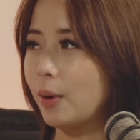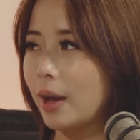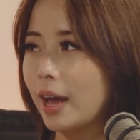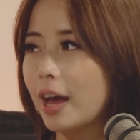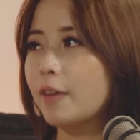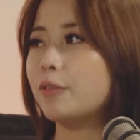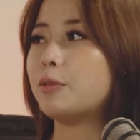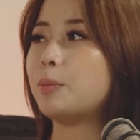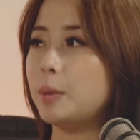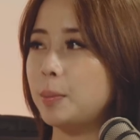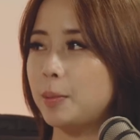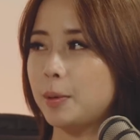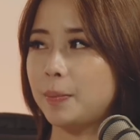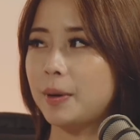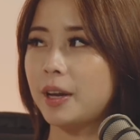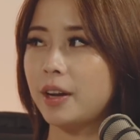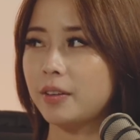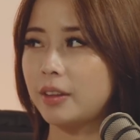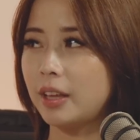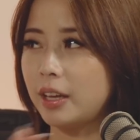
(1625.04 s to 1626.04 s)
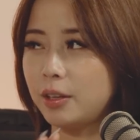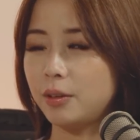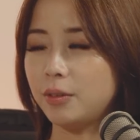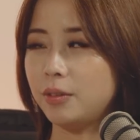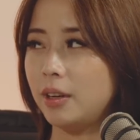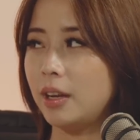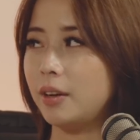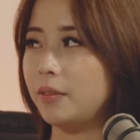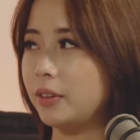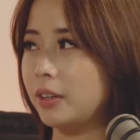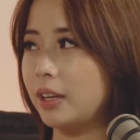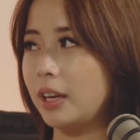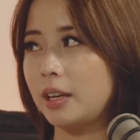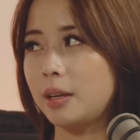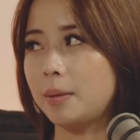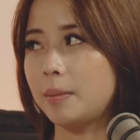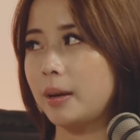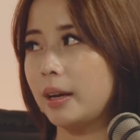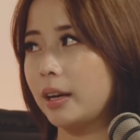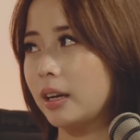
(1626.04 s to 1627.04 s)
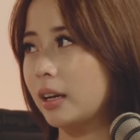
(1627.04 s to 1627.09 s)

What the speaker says: have to be prepared that you never get it back.